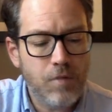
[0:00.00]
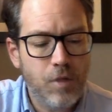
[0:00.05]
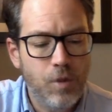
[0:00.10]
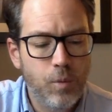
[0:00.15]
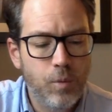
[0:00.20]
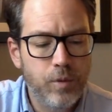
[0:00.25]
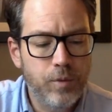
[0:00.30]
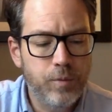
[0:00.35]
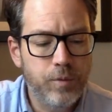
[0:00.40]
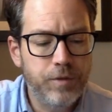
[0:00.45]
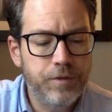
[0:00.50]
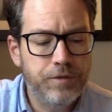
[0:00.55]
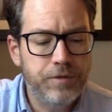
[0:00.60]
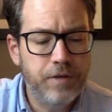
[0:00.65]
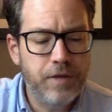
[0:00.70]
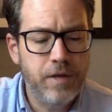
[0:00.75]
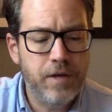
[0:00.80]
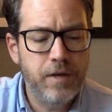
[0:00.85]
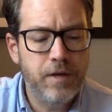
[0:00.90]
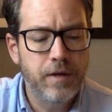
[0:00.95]
When we
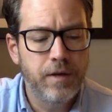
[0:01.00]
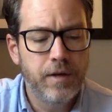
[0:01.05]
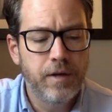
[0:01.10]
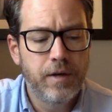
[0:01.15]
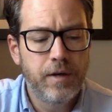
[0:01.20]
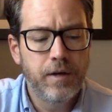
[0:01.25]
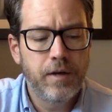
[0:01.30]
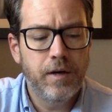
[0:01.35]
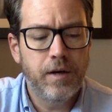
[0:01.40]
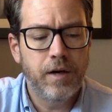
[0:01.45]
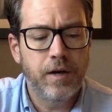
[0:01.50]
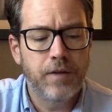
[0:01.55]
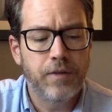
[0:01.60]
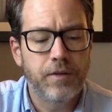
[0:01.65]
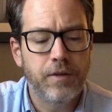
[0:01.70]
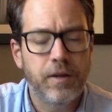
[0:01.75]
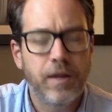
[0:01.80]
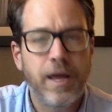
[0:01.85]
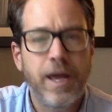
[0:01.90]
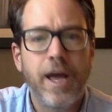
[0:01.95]
see uh, the
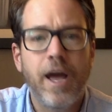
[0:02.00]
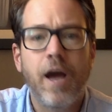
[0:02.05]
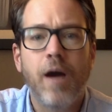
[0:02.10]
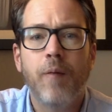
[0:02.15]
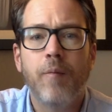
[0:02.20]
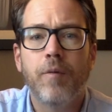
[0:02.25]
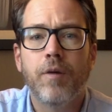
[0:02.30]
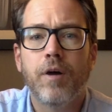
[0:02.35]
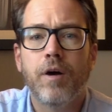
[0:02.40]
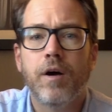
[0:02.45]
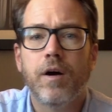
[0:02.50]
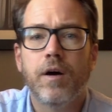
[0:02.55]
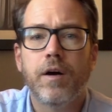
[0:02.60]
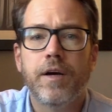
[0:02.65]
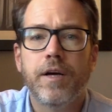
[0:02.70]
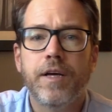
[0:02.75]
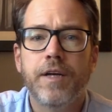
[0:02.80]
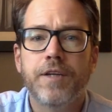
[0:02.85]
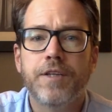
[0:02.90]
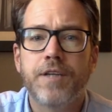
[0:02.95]
Lamb uh,
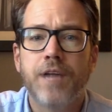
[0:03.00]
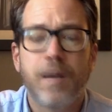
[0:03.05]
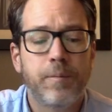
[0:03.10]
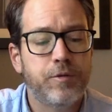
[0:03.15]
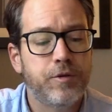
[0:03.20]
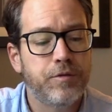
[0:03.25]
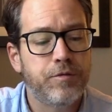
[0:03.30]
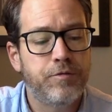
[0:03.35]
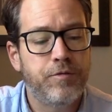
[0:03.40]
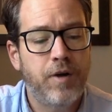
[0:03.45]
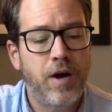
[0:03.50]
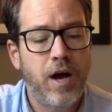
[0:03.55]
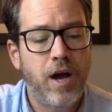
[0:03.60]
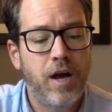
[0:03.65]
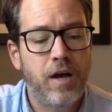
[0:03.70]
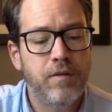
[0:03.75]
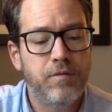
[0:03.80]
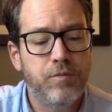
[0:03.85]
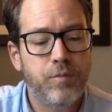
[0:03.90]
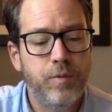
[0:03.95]
in chapter
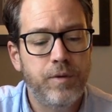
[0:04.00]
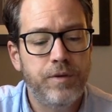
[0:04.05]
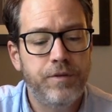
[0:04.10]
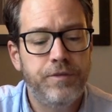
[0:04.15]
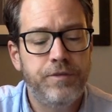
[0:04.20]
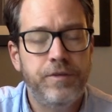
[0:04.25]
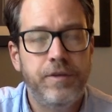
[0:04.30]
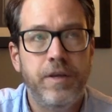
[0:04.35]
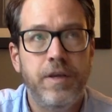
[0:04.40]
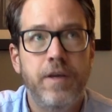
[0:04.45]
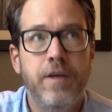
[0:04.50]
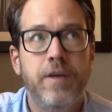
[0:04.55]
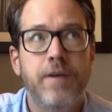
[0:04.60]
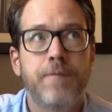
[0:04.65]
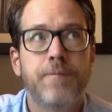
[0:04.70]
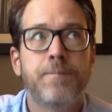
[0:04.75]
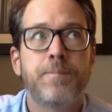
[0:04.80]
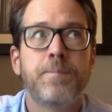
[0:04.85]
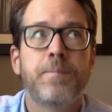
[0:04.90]
5, we see